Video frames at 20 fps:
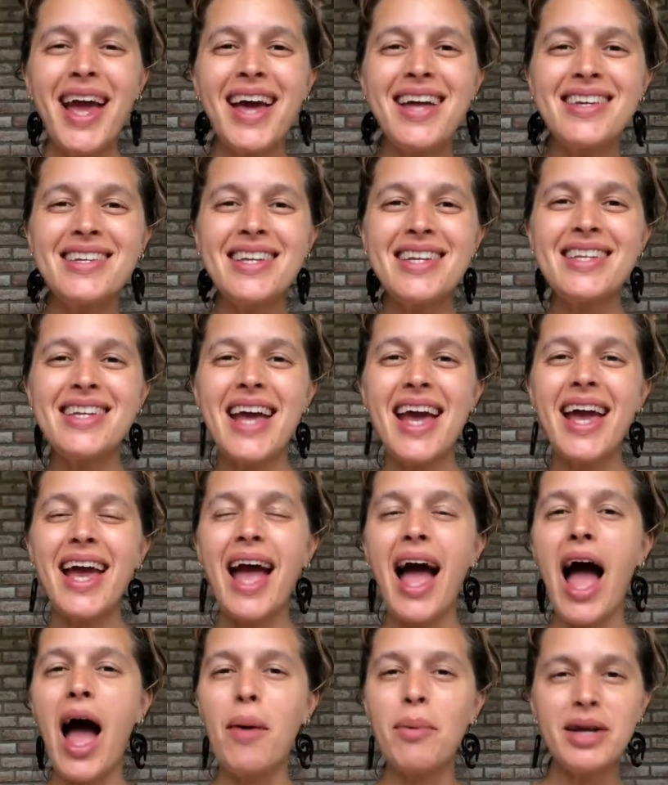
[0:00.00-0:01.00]
and
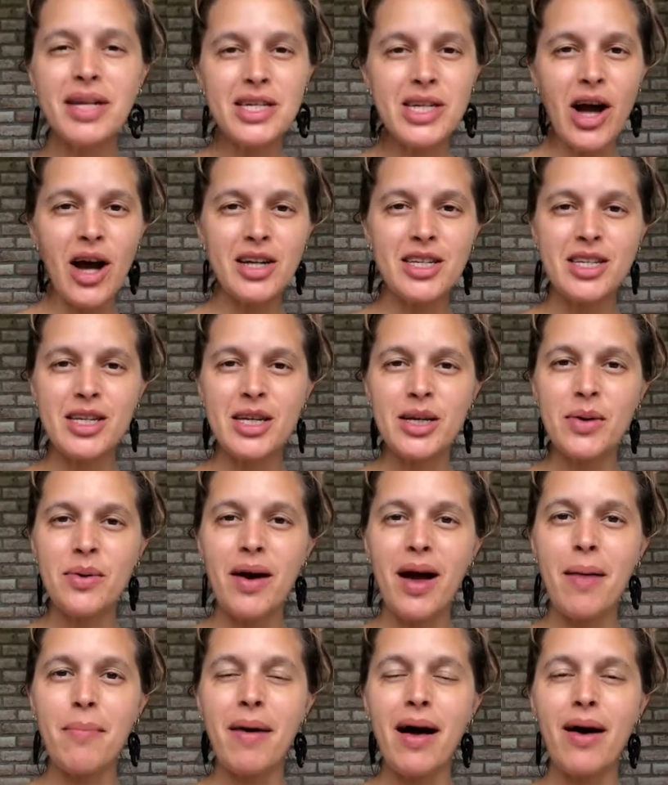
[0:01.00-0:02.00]
today I want to talk to you
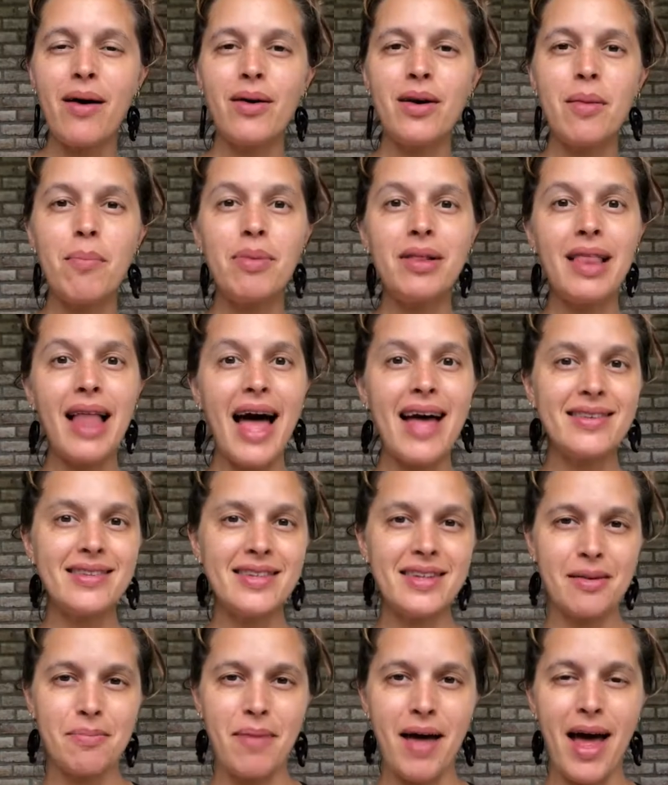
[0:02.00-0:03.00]
about
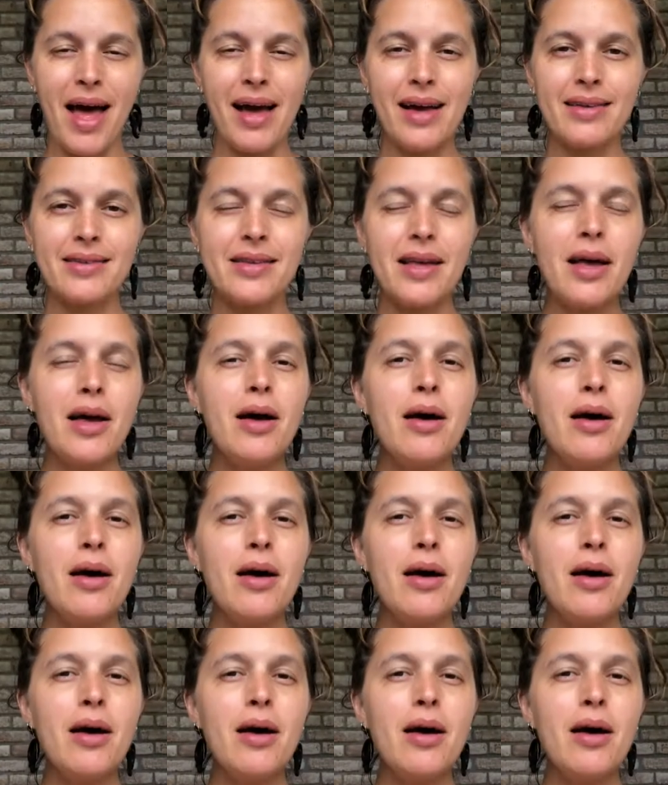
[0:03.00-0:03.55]
plastic bags.